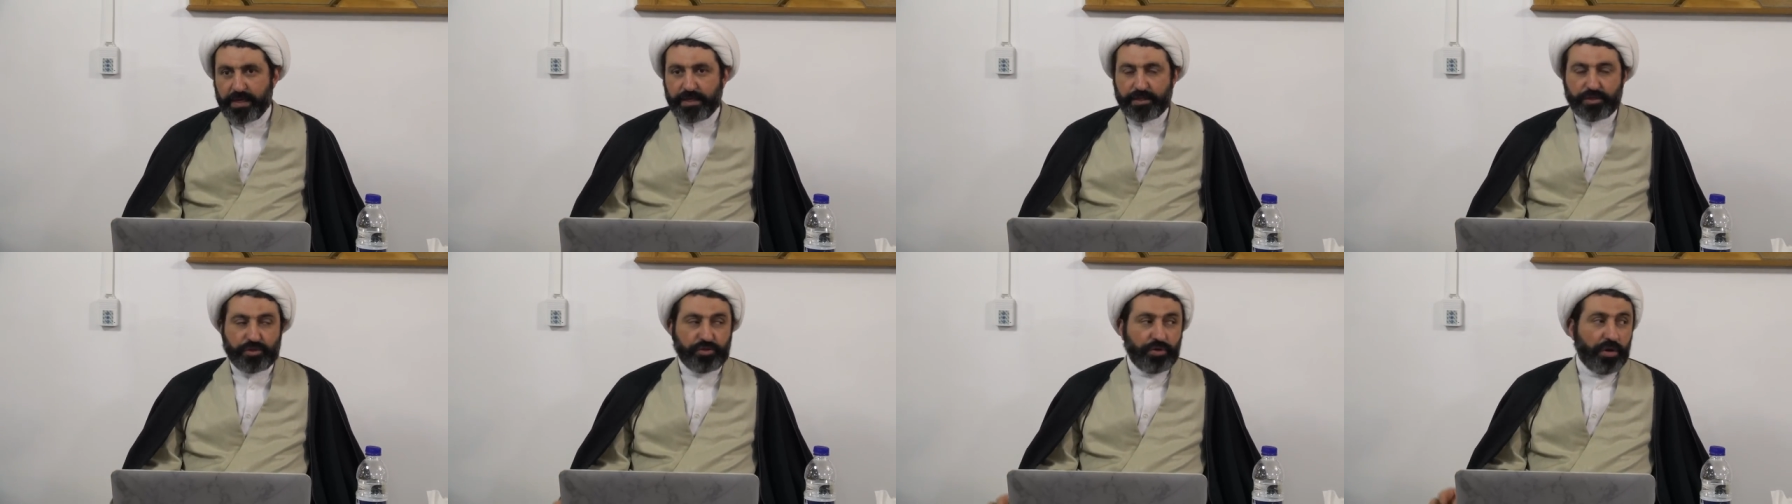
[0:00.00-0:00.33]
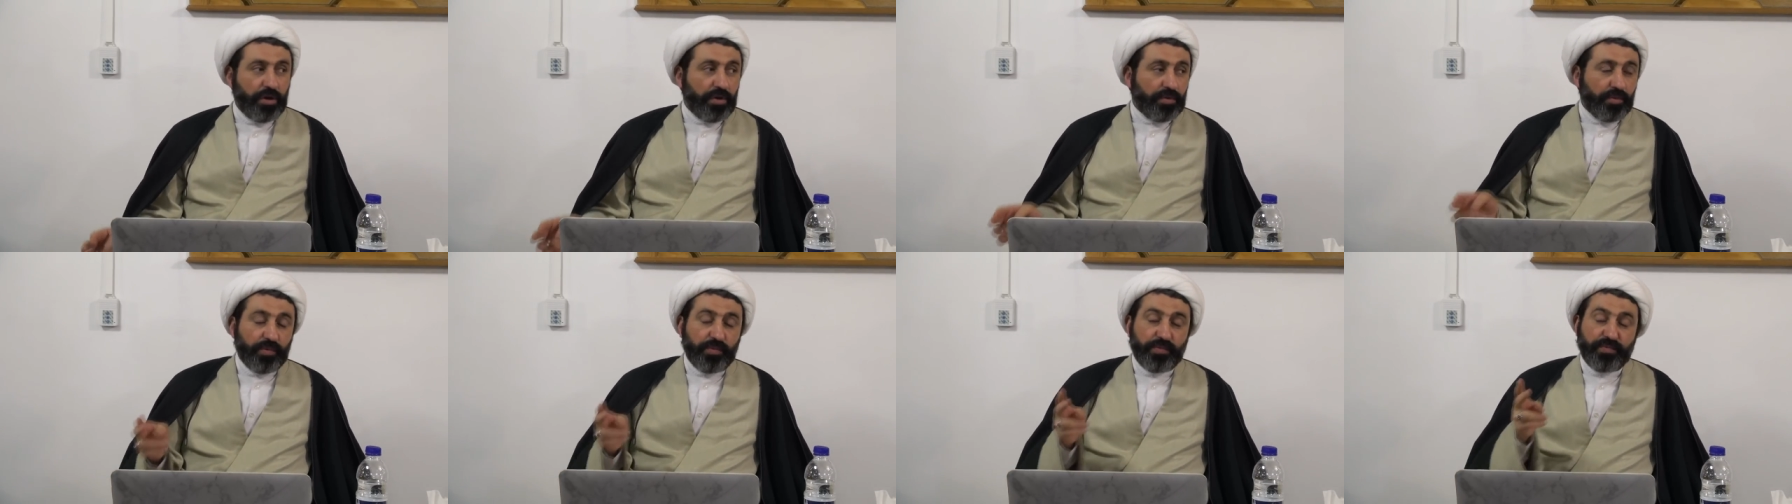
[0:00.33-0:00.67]

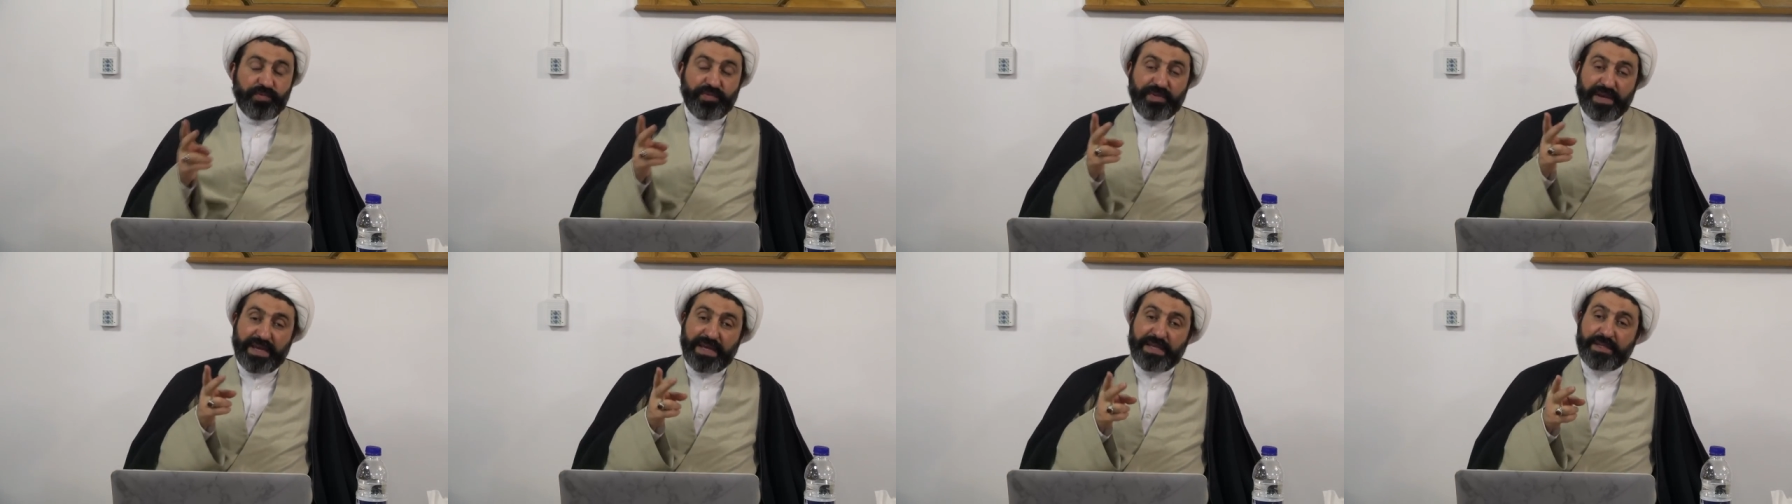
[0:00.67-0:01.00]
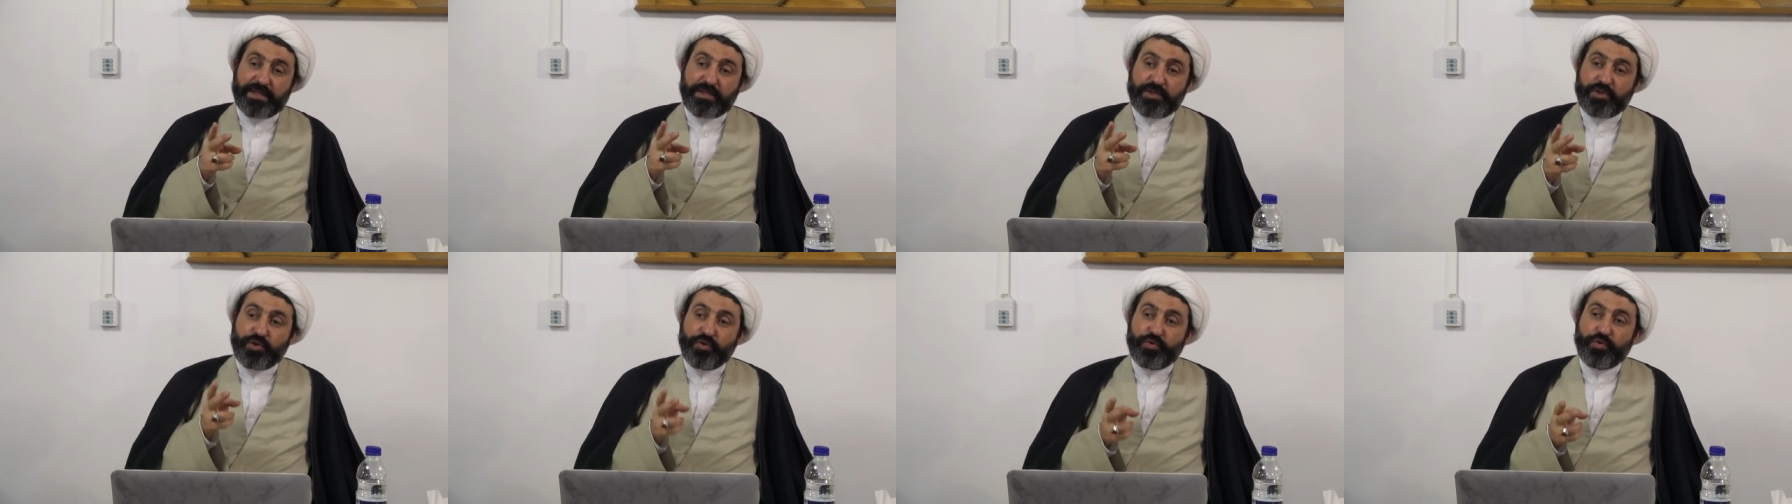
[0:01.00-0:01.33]
So
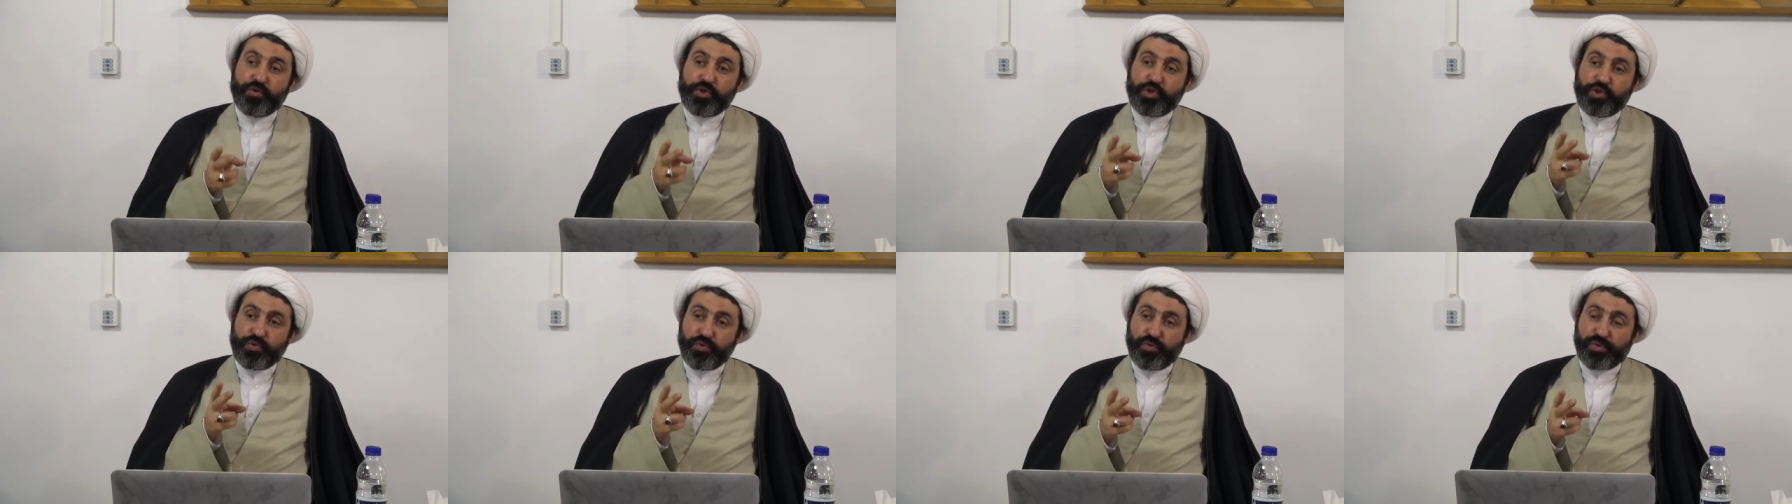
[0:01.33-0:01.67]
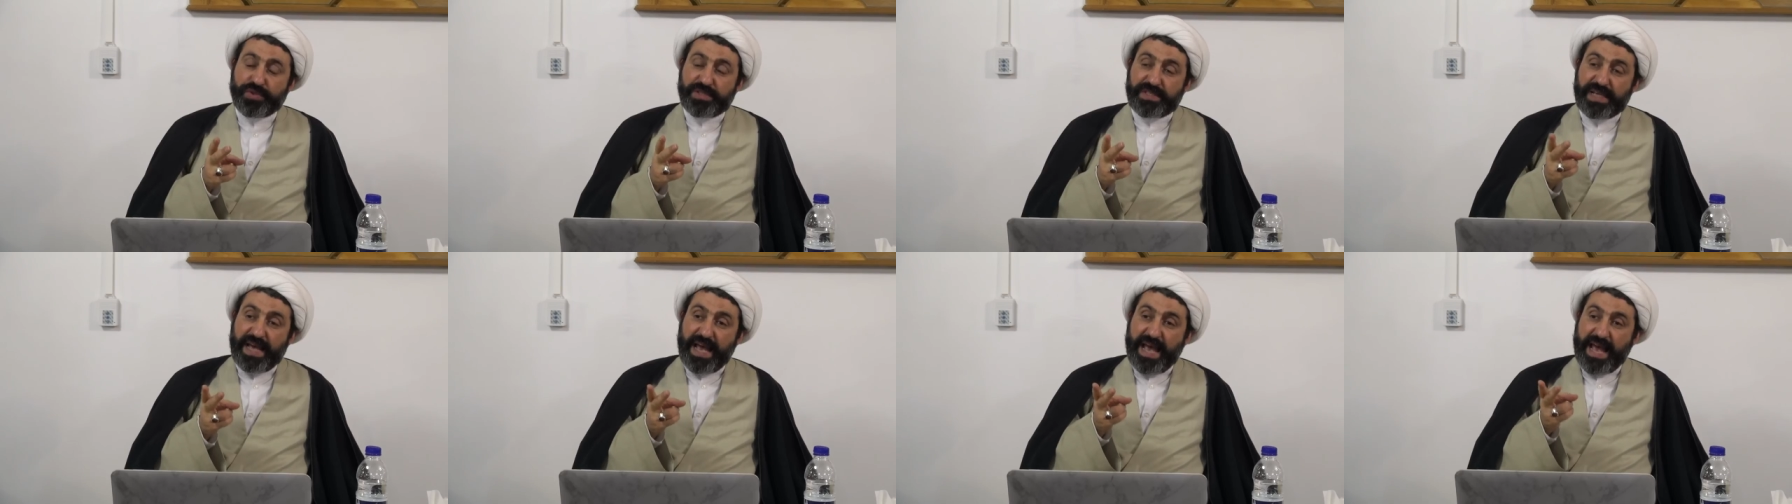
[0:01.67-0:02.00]
when you
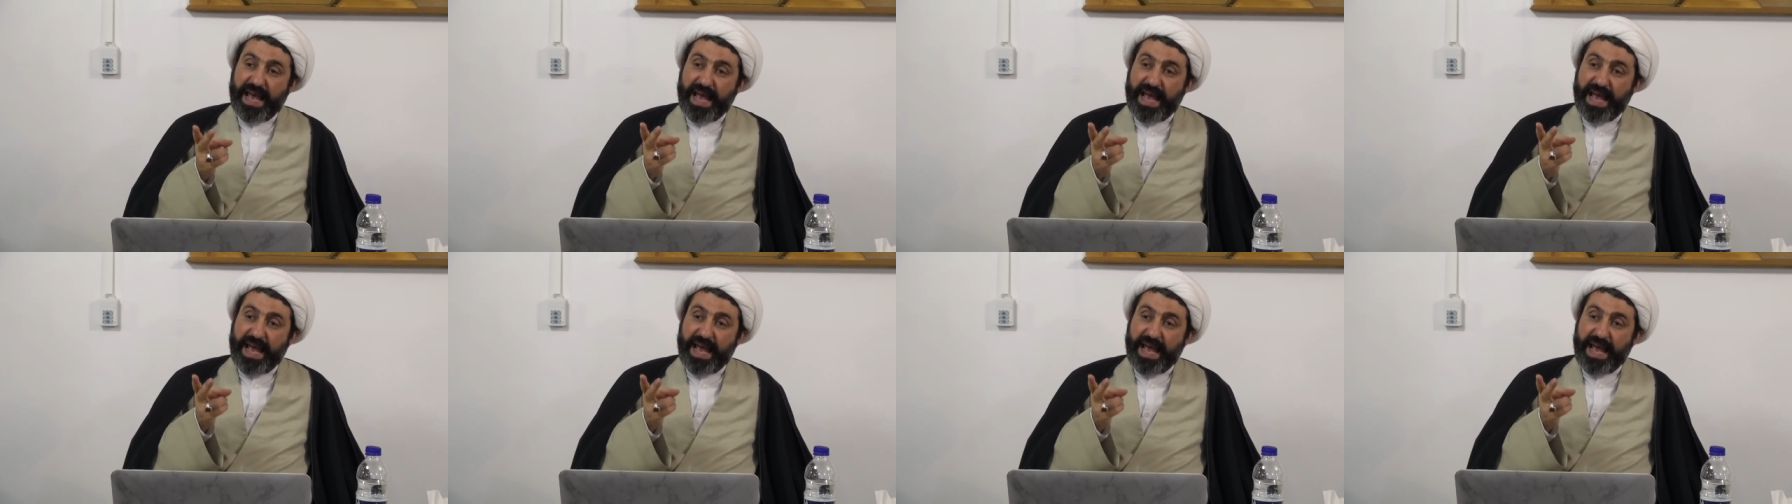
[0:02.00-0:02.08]
use